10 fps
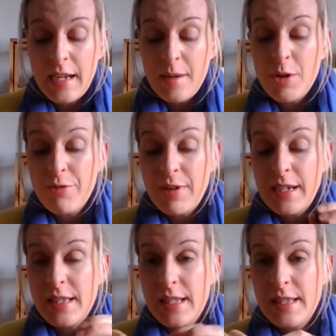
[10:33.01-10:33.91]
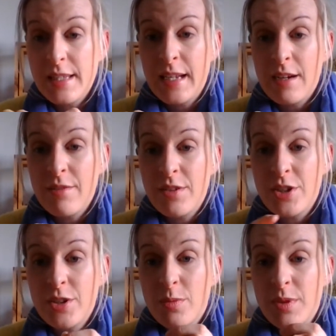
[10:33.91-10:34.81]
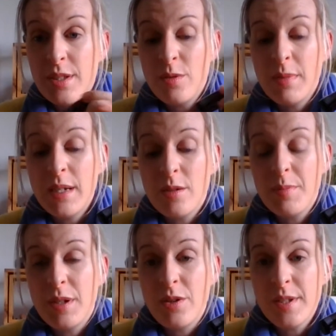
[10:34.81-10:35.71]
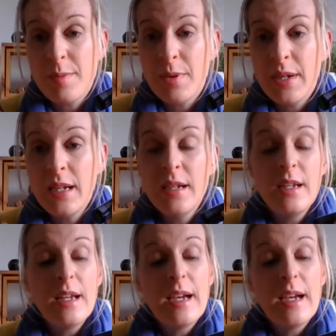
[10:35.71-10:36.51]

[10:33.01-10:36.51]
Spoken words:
your frankincense and lavender, the ones that you made up in your spray.